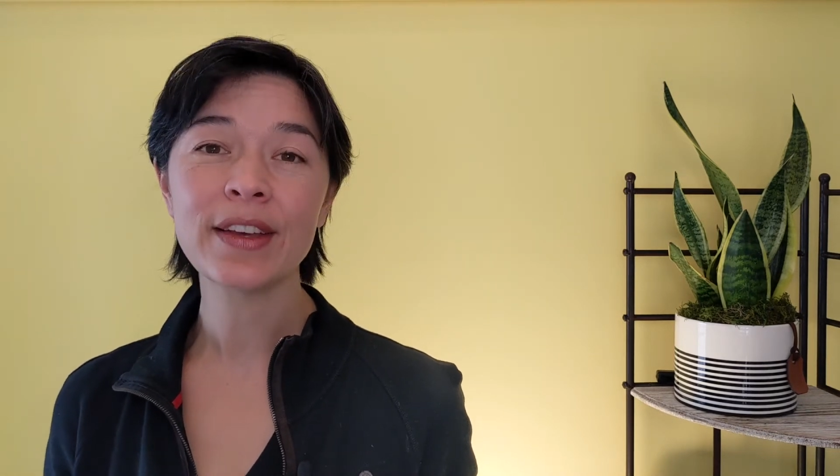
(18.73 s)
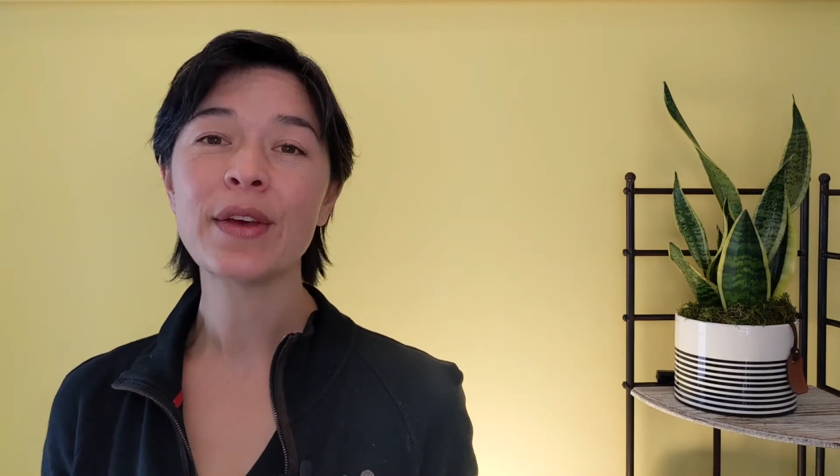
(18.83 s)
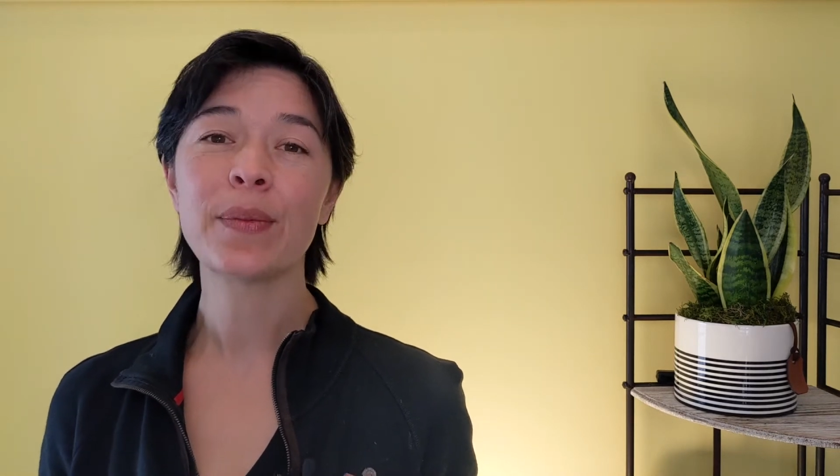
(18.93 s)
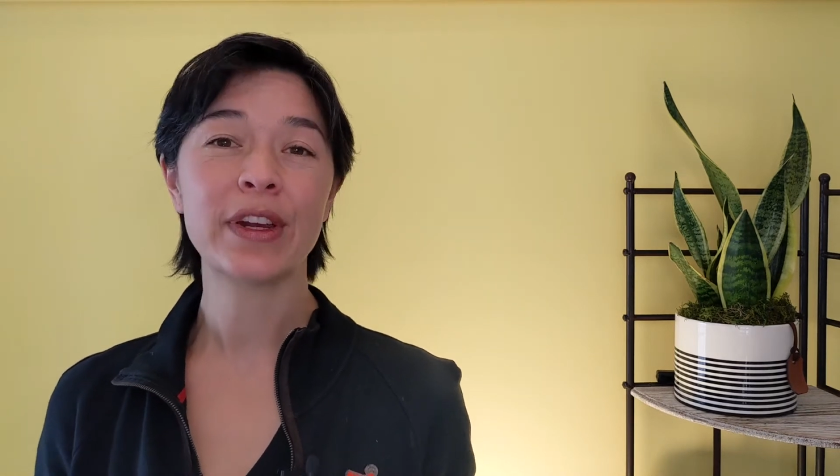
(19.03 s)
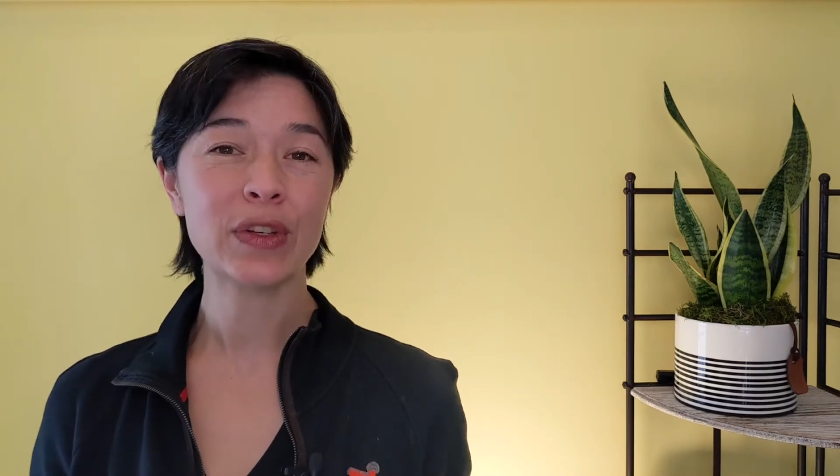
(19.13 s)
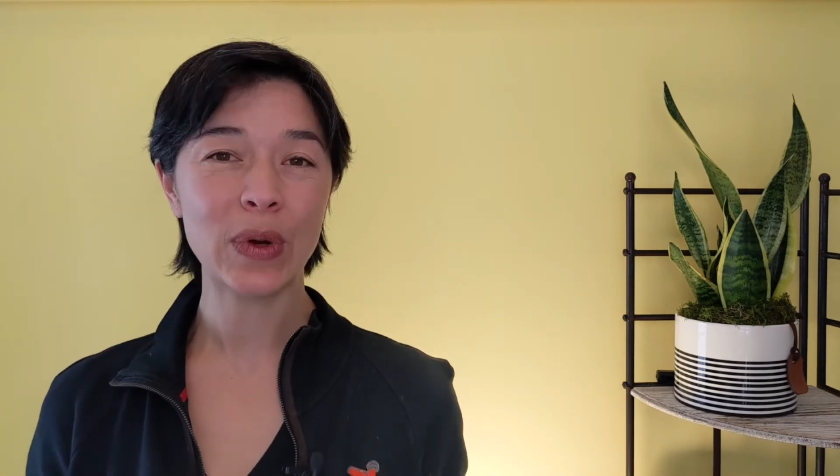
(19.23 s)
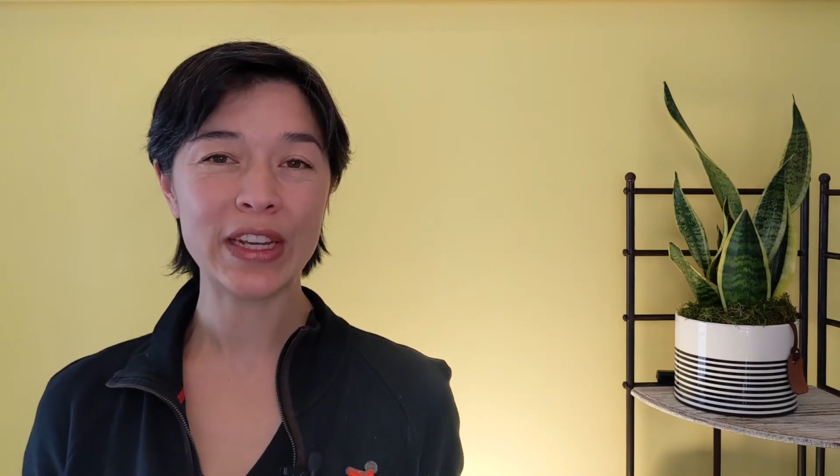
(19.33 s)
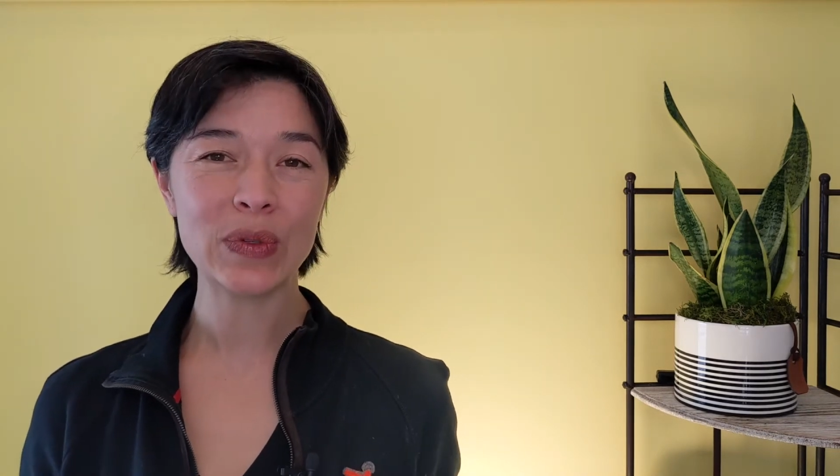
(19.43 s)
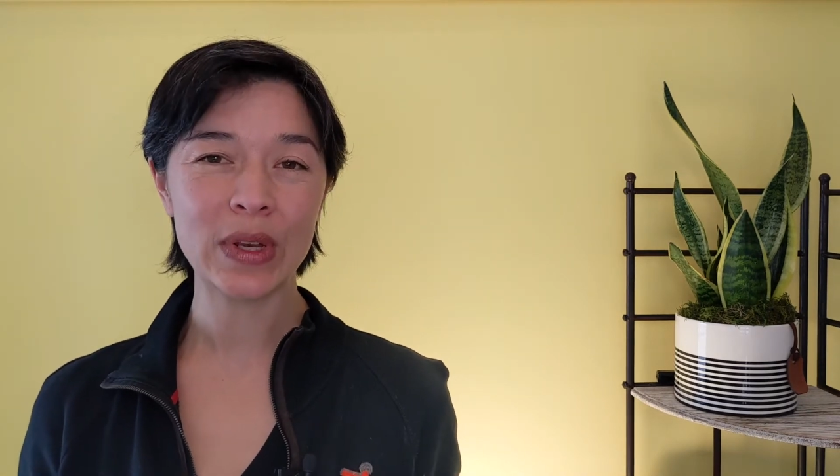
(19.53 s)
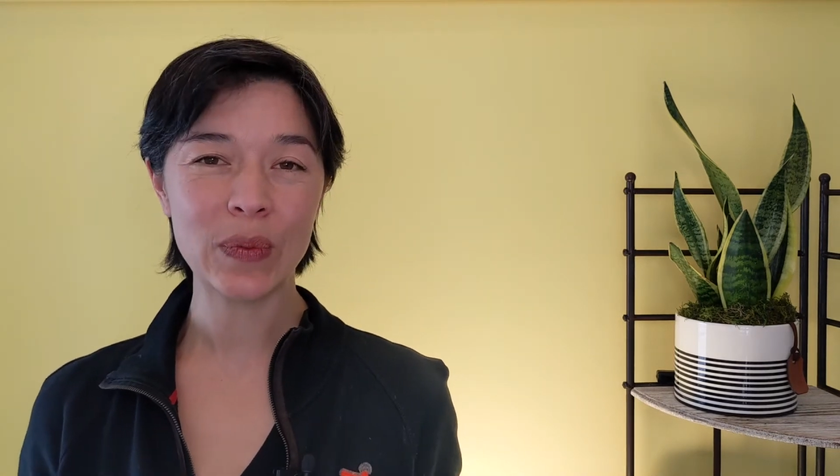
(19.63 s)
but in
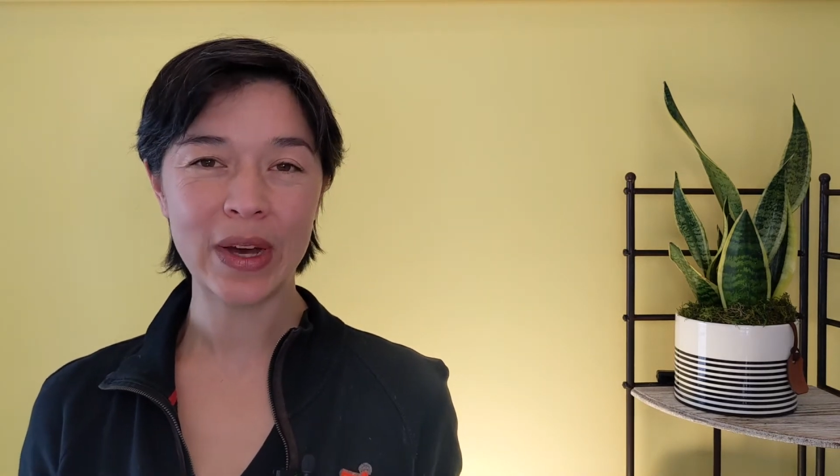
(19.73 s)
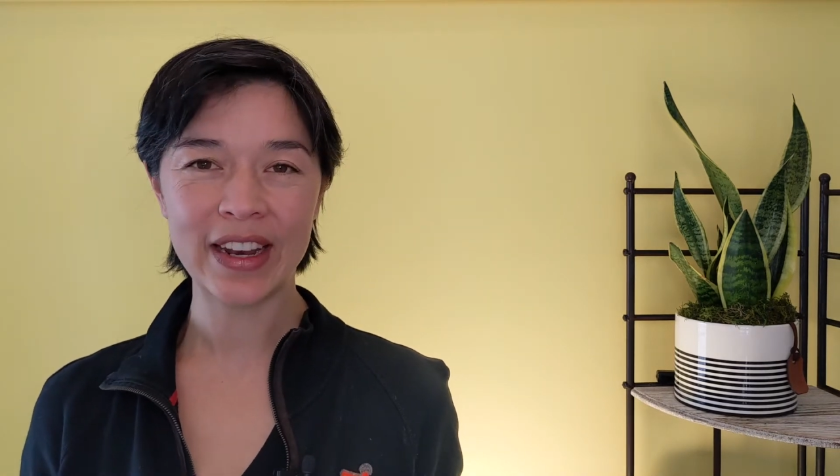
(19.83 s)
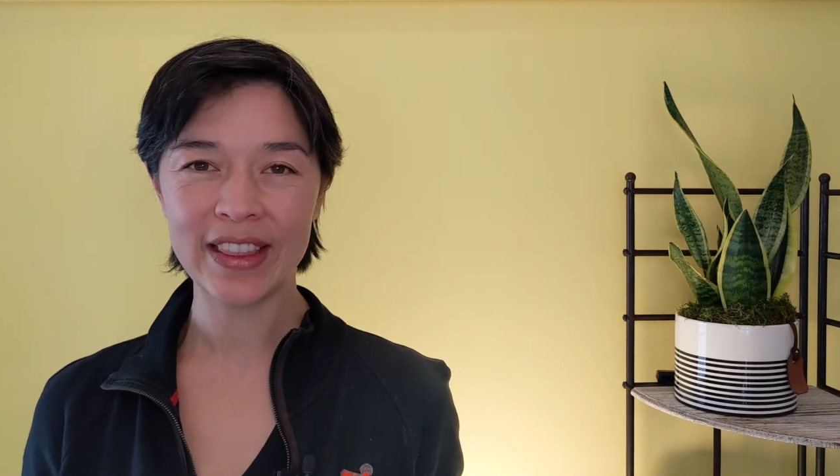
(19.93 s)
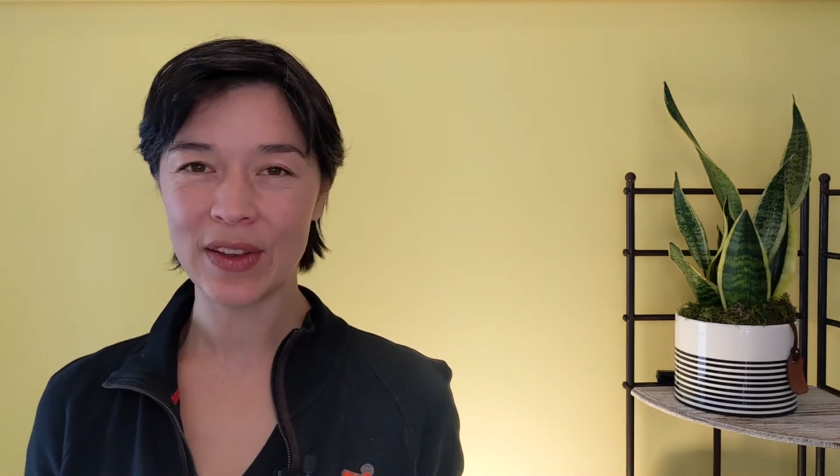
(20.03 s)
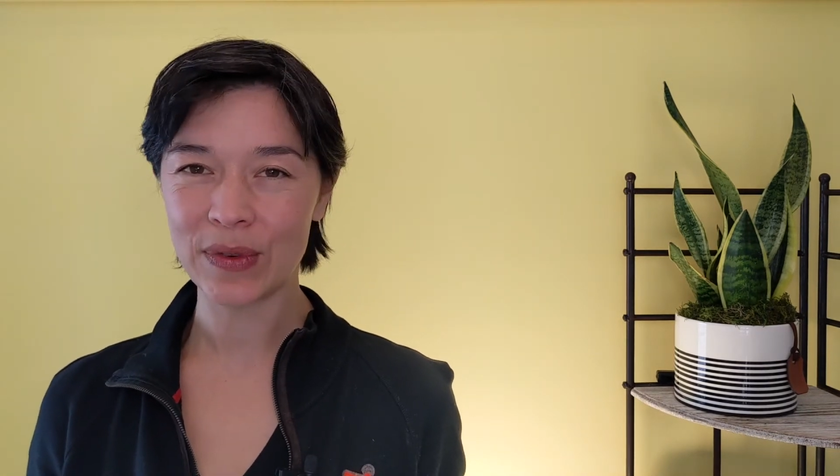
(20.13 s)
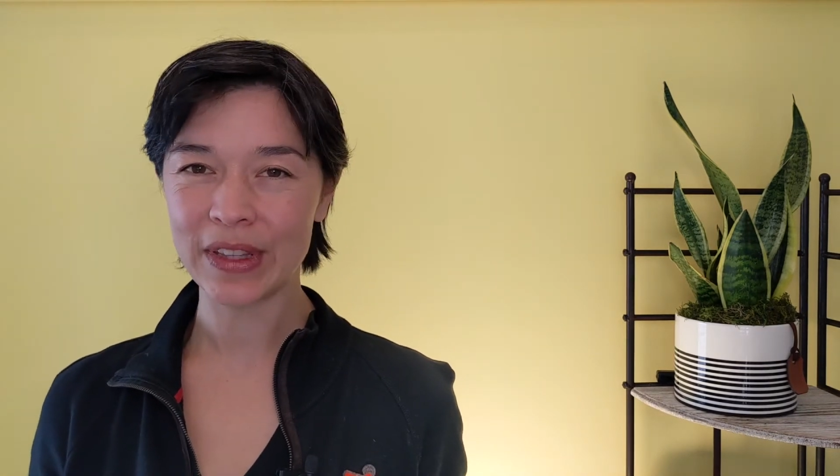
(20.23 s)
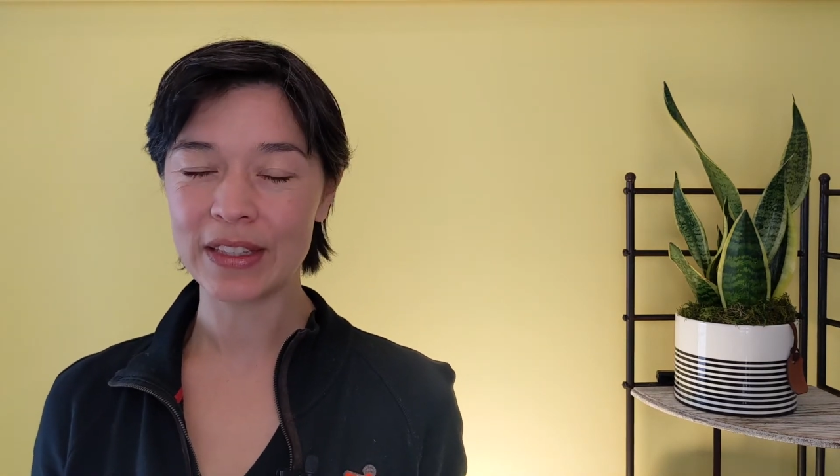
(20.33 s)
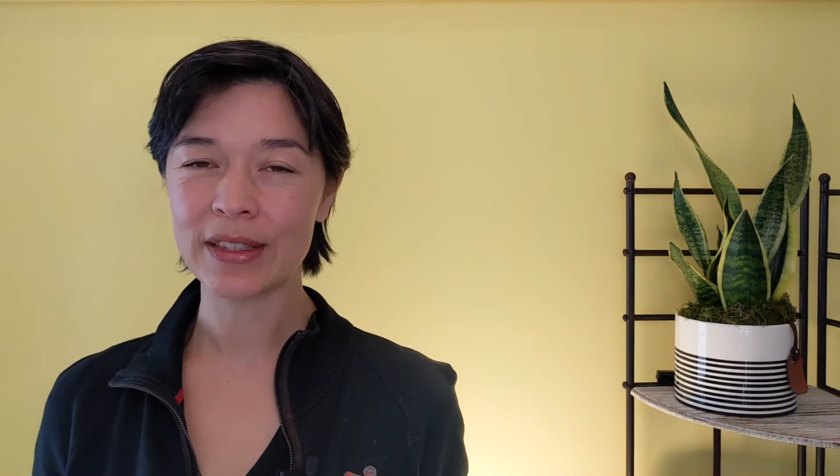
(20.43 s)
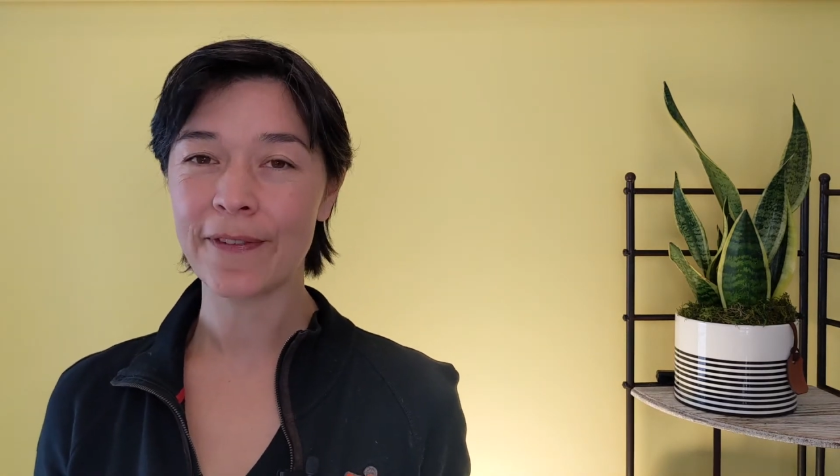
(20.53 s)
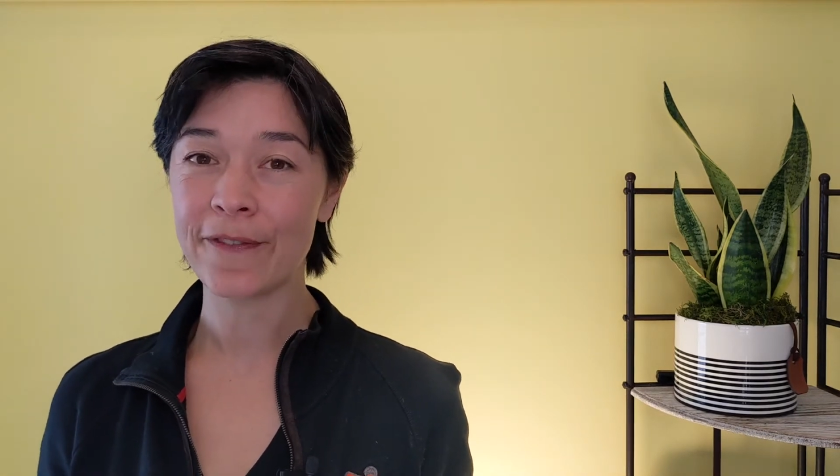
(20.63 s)
2021 they released the